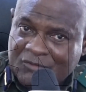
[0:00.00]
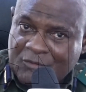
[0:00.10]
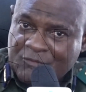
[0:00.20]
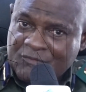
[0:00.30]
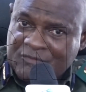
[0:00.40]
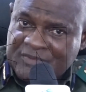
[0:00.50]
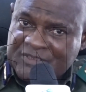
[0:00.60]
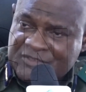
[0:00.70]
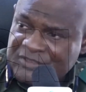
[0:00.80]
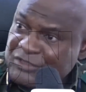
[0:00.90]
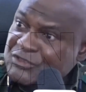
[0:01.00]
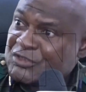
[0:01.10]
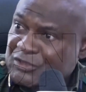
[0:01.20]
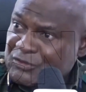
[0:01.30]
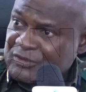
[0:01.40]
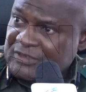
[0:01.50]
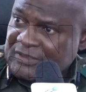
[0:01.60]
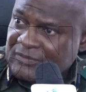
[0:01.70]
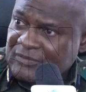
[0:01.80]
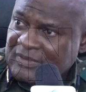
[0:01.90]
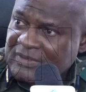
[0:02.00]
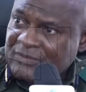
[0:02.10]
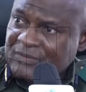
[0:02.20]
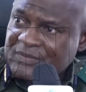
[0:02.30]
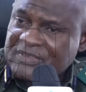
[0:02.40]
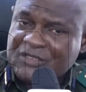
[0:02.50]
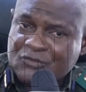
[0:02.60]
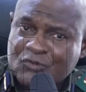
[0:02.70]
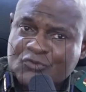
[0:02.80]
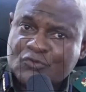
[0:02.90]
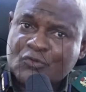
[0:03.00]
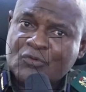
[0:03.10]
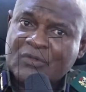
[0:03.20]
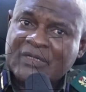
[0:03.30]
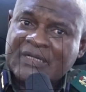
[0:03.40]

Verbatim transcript: coupled with this insecurity, which has also